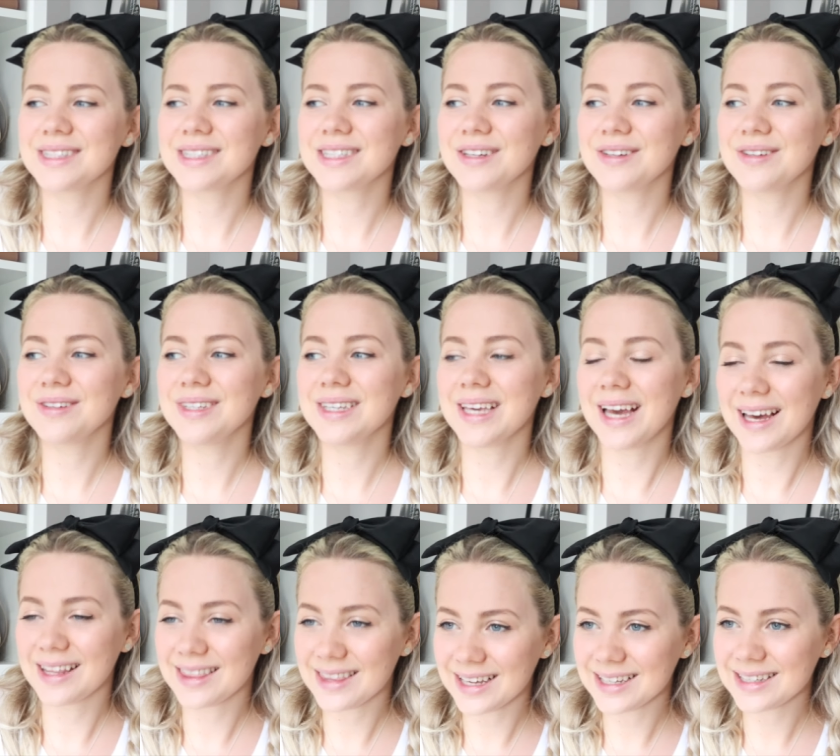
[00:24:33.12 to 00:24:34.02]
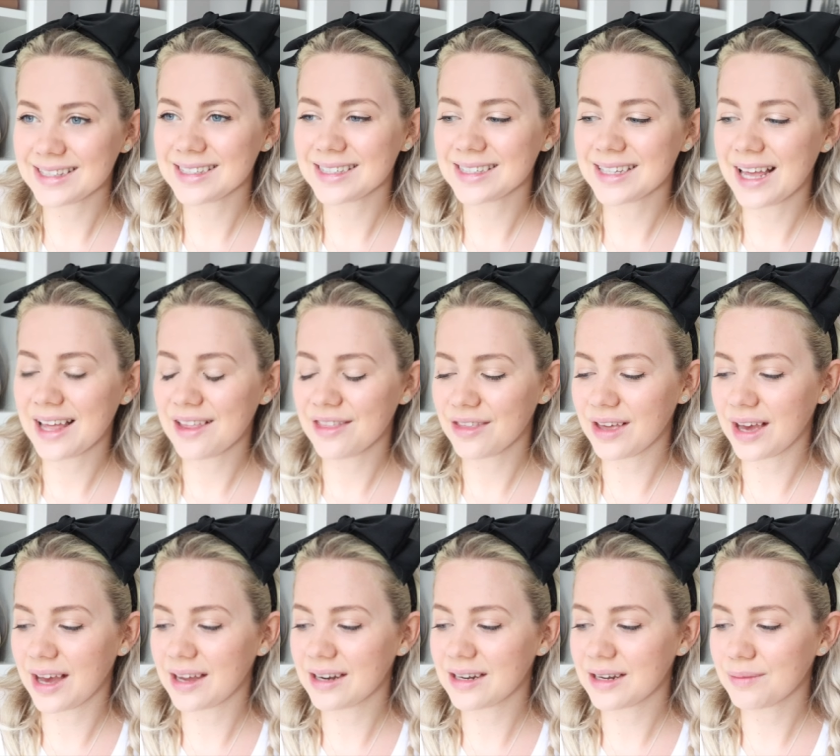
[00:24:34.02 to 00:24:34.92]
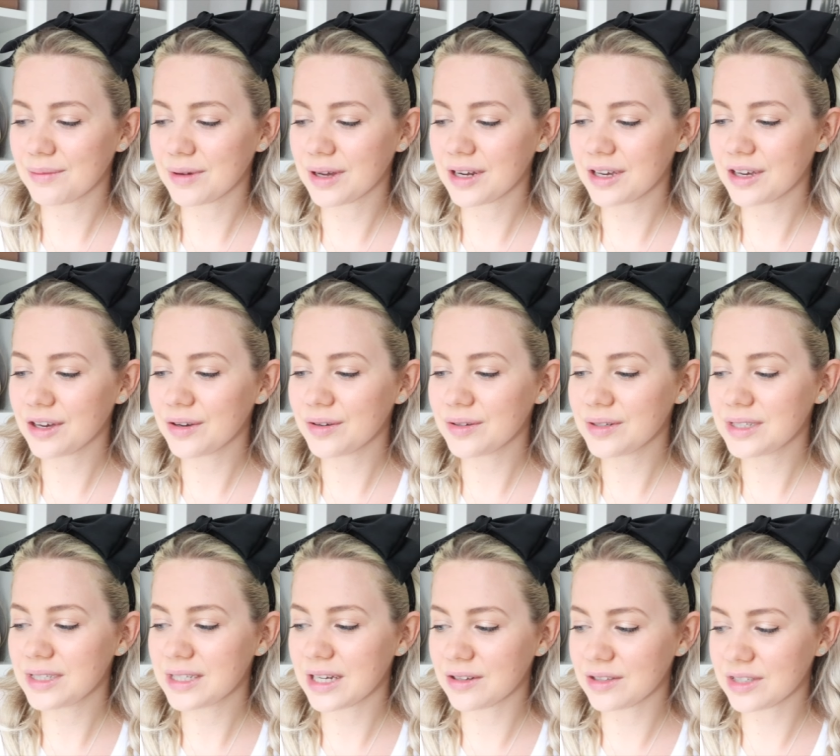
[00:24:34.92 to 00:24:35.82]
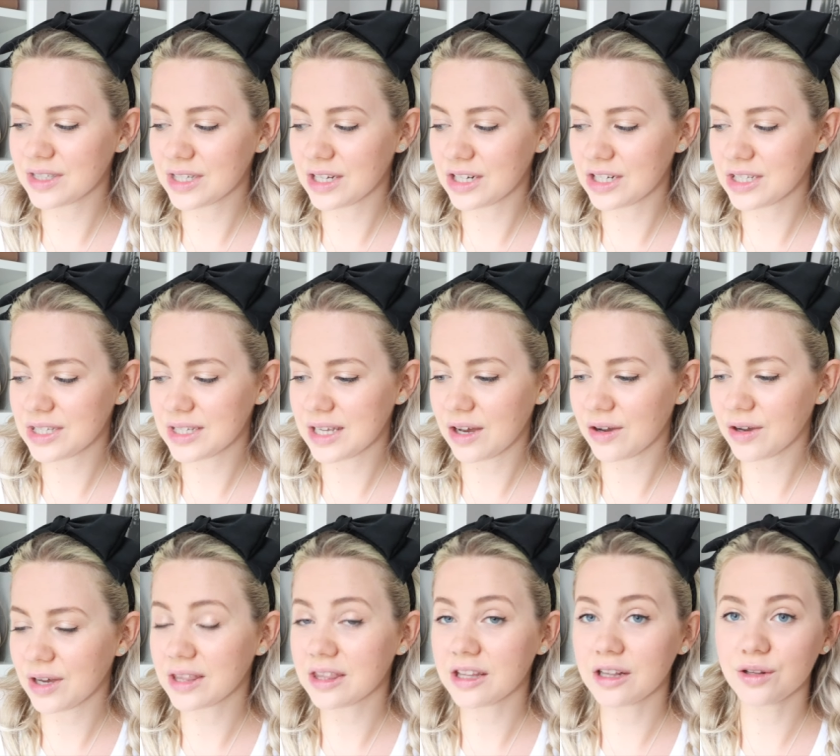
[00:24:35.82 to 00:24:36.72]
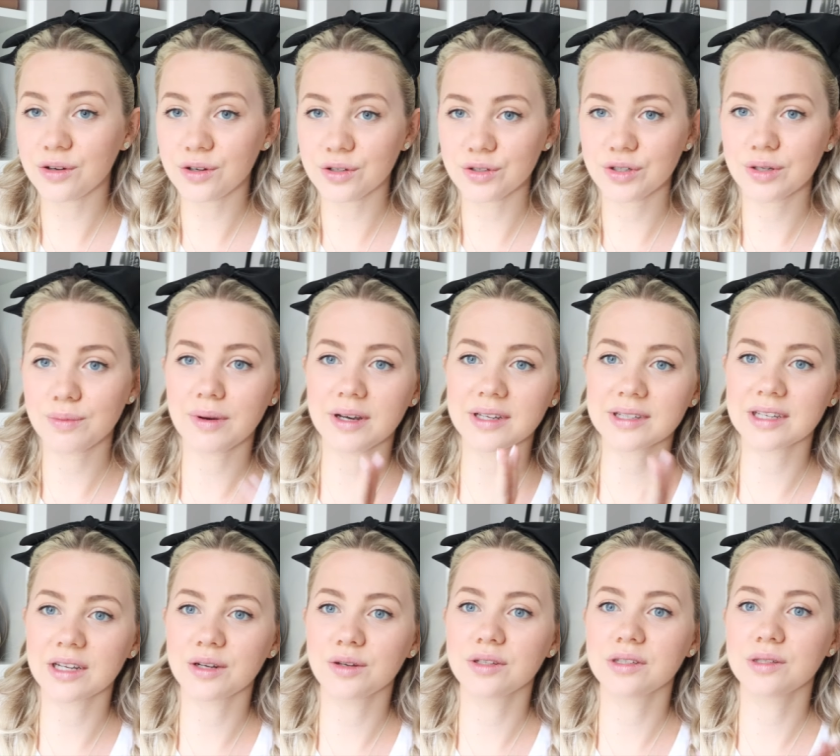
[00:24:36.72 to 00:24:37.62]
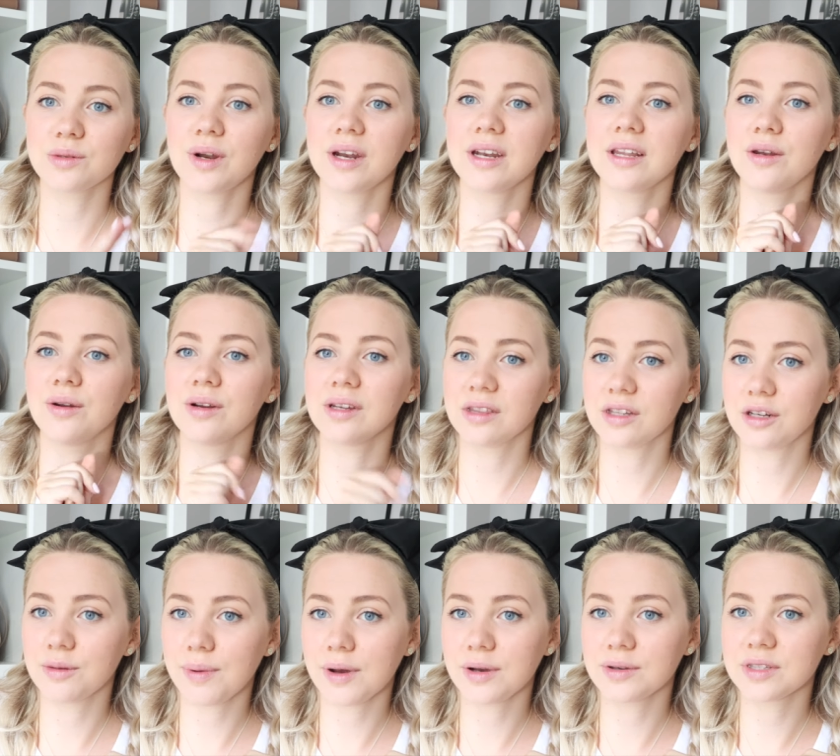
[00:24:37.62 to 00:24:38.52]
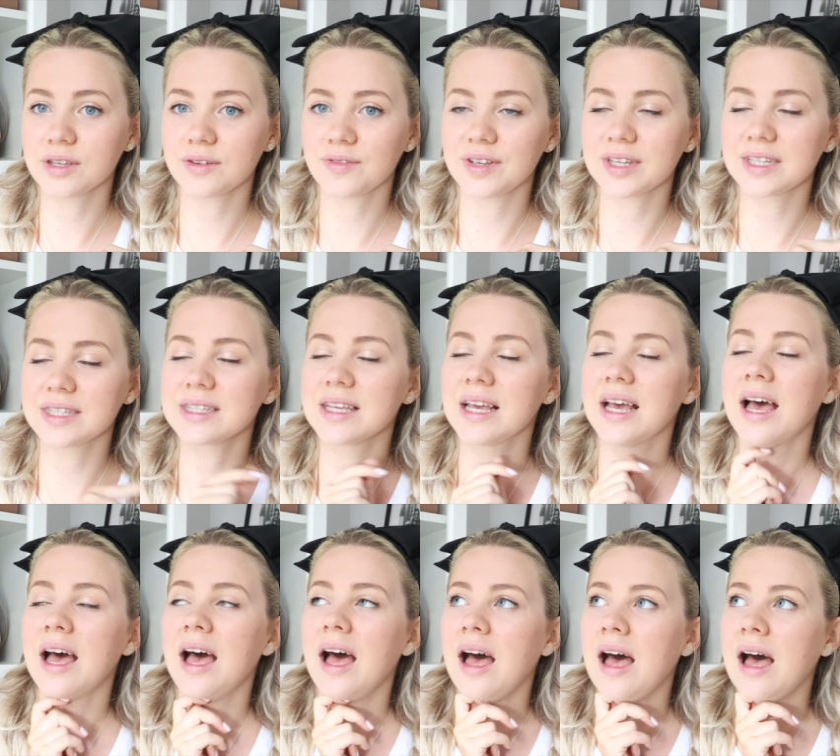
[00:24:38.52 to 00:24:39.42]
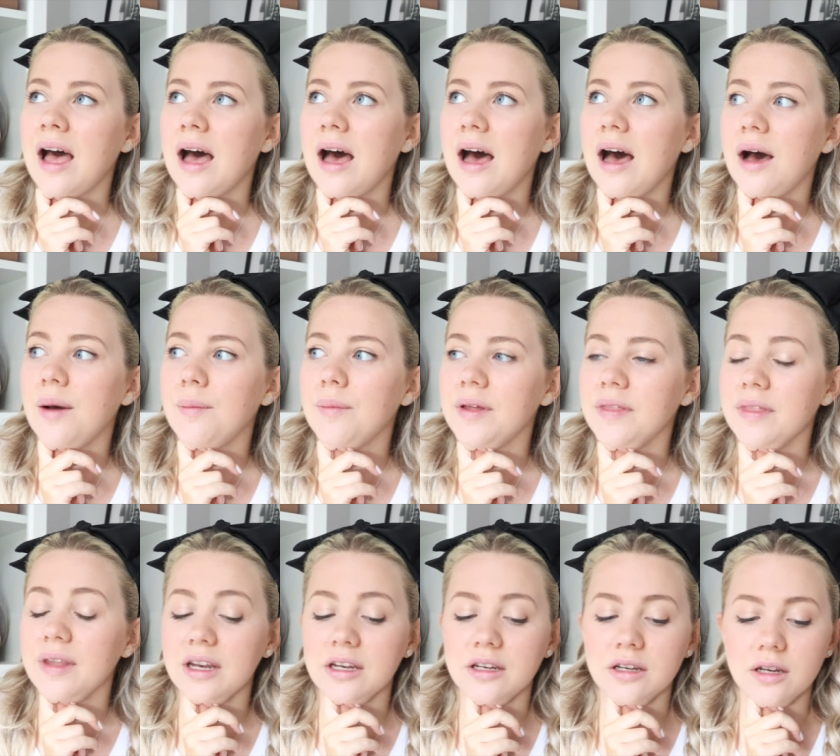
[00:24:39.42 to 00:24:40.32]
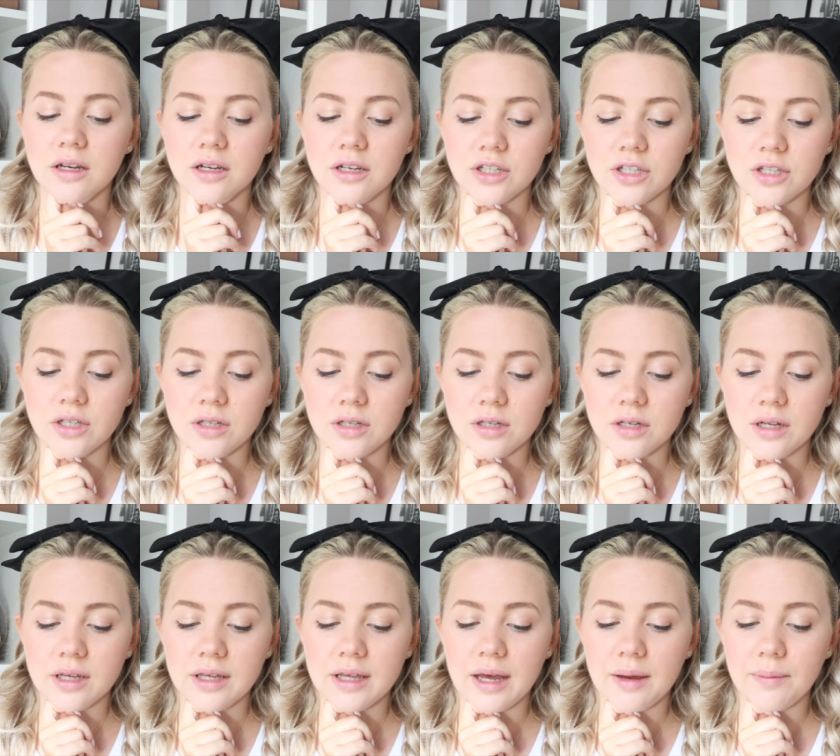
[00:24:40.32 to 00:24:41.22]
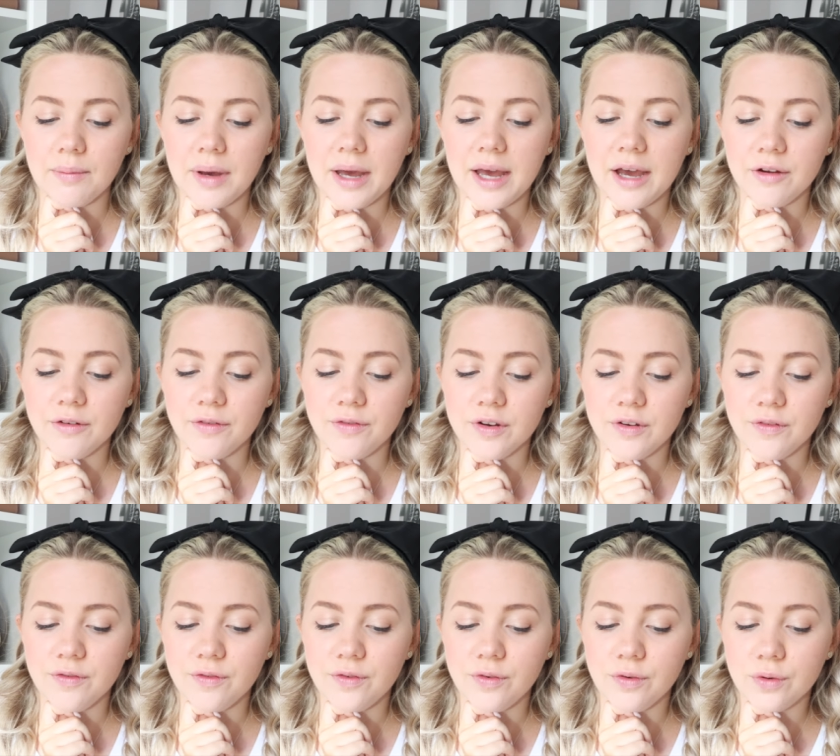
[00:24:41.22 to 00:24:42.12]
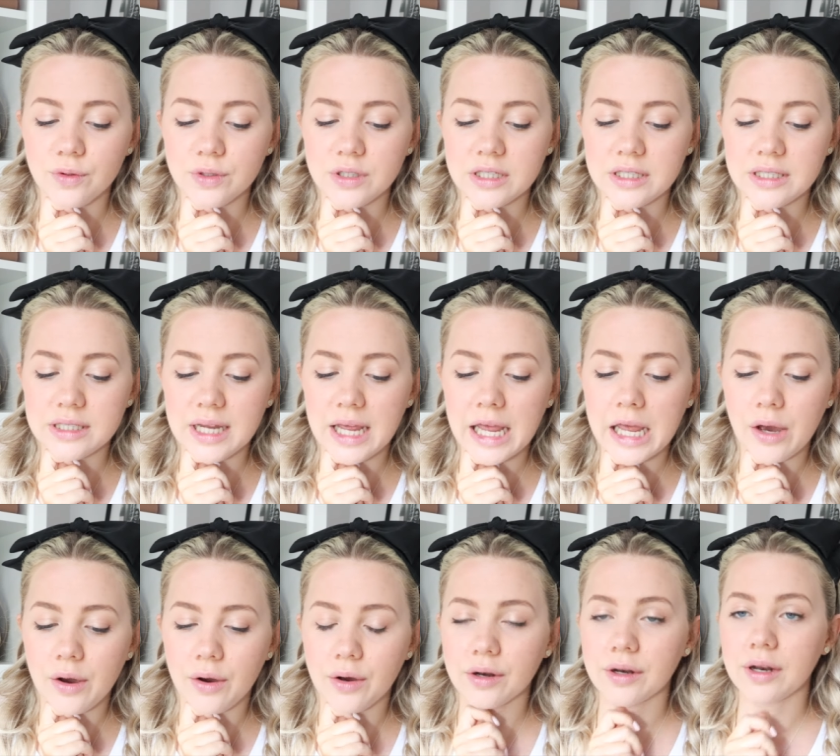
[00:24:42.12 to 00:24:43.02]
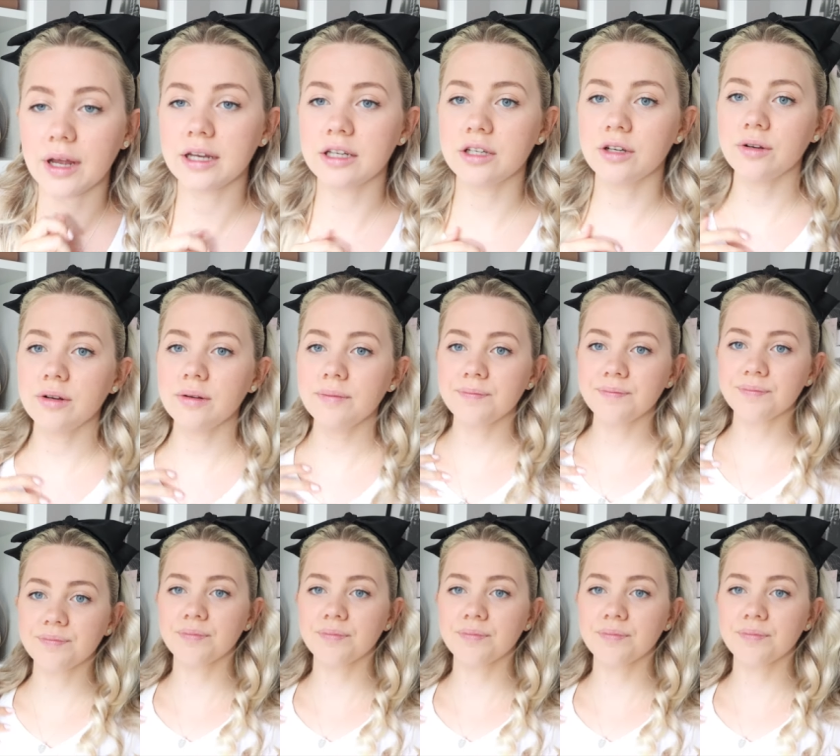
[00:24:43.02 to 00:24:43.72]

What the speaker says: So yeah, that's that. I'm gonna go downstairs now, get the laundry baskets ready, run to the post office, and then get my outfit for the day on.